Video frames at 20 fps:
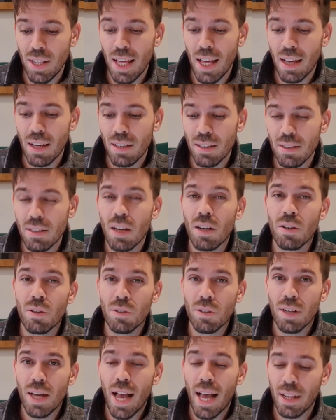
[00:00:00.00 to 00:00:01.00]
that,
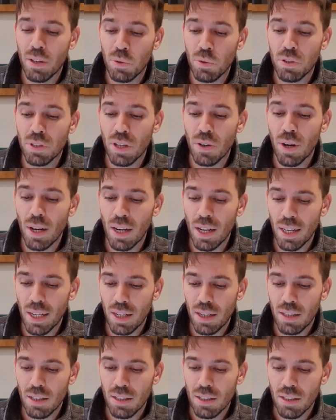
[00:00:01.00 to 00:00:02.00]
oh, and also I like